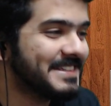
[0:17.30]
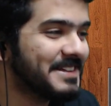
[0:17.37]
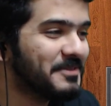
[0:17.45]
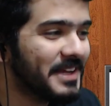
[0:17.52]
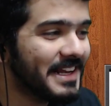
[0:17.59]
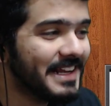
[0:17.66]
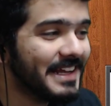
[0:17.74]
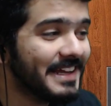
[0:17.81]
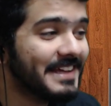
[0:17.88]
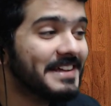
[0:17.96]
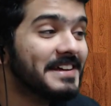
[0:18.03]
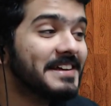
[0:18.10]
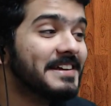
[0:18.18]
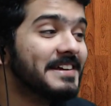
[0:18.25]
Really?
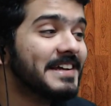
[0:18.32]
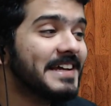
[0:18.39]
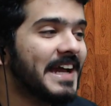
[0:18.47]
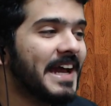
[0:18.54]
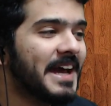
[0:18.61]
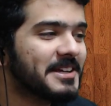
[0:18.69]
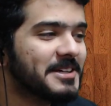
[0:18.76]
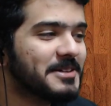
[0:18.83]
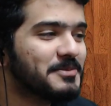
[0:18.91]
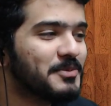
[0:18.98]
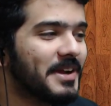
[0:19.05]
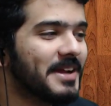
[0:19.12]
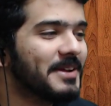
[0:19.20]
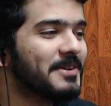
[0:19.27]
Haircut
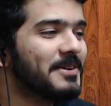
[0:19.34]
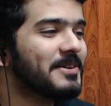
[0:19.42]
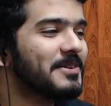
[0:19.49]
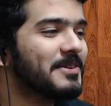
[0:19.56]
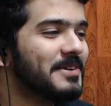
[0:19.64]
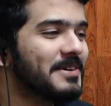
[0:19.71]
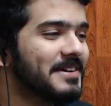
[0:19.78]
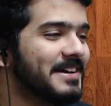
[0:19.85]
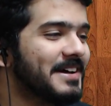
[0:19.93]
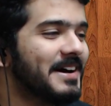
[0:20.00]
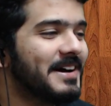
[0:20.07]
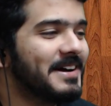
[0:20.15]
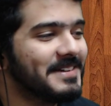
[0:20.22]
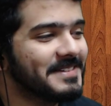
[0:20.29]
Prank Gone Wrong.
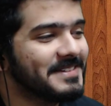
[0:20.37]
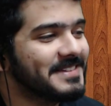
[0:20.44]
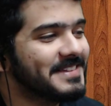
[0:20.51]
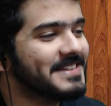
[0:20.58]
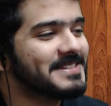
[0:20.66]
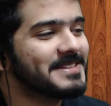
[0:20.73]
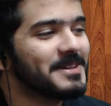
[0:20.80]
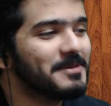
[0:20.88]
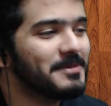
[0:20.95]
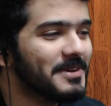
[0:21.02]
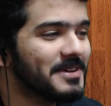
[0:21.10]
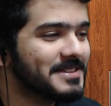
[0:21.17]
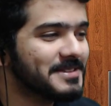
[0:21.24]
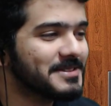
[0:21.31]
Oh, this is gonna
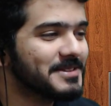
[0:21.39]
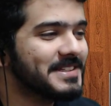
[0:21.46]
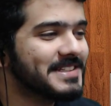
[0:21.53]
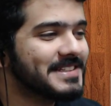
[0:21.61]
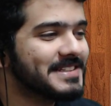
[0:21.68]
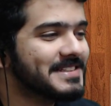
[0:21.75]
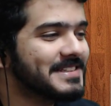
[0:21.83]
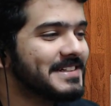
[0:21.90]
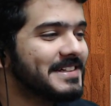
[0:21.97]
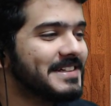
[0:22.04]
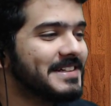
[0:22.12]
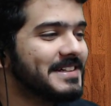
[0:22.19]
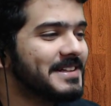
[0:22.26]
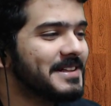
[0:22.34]
be awesome. So this is...
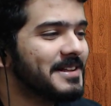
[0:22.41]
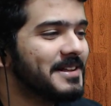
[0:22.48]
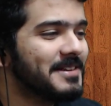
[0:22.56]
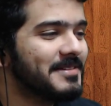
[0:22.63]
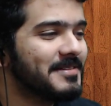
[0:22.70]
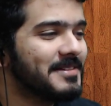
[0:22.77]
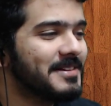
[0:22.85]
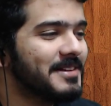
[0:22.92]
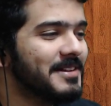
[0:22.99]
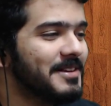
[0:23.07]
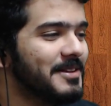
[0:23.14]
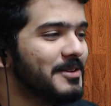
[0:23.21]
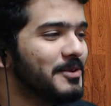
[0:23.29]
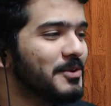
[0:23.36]

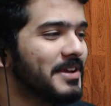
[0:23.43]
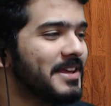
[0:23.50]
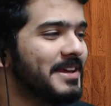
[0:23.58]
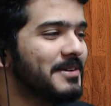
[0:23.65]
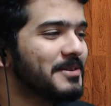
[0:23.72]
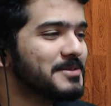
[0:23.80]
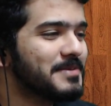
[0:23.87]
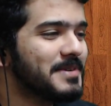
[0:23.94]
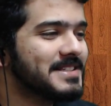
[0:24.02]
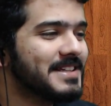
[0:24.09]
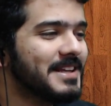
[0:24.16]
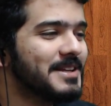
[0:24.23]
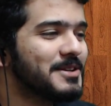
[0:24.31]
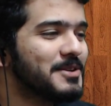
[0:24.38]
Loki was
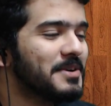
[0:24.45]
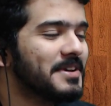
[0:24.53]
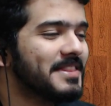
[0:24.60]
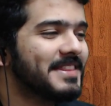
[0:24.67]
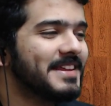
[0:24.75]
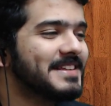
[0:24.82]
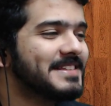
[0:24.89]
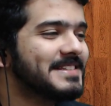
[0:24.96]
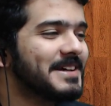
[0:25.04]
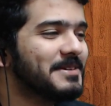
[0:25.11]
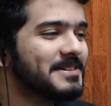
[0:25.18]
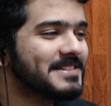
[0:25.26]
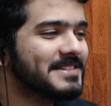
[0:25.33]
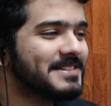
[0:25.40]
basically doing things that
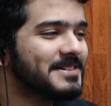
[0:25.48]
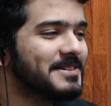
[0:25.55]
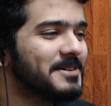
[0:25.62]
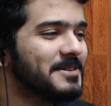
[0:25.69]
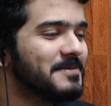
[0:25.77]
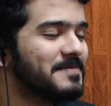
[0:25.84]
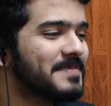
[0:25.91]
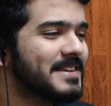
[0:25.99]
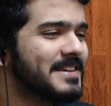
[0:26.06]
was, you know...